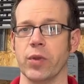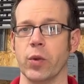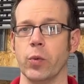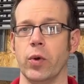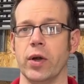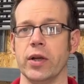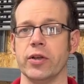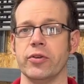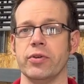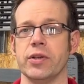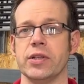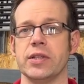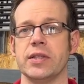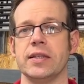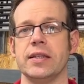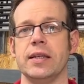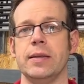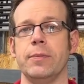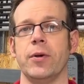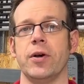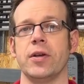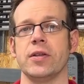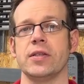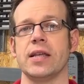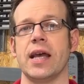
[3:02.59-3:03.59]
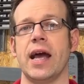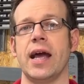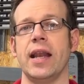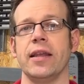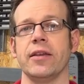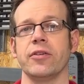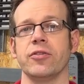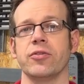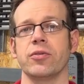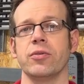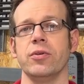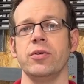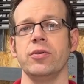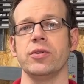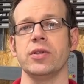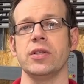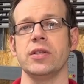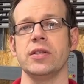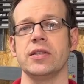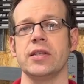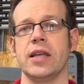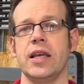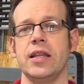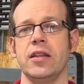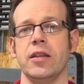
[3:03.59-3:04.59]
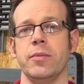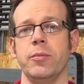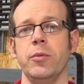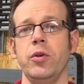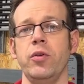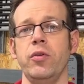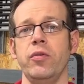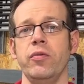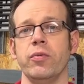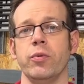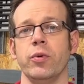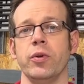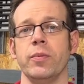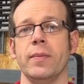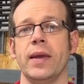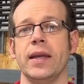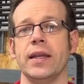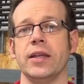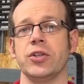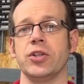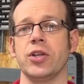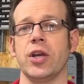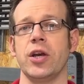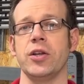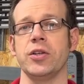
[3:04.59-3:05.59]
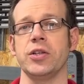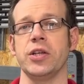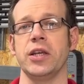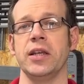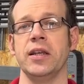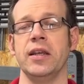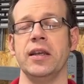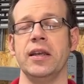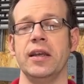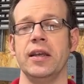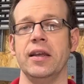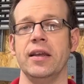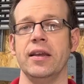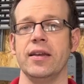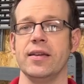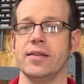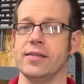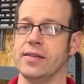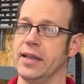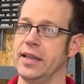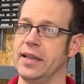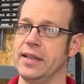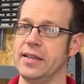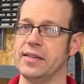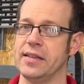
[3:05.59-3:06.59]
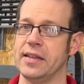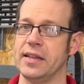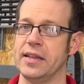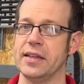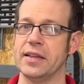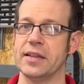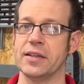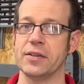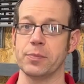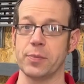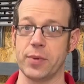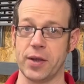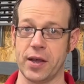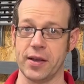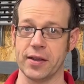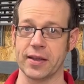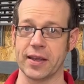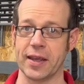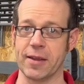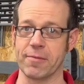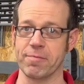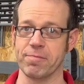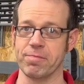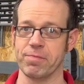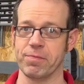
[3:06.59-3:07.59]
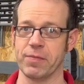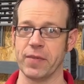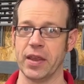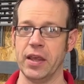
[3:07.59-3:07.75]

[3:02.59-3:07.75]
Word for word: WiTricity boss Alex Gruzen said the move would make charging as easy as parking.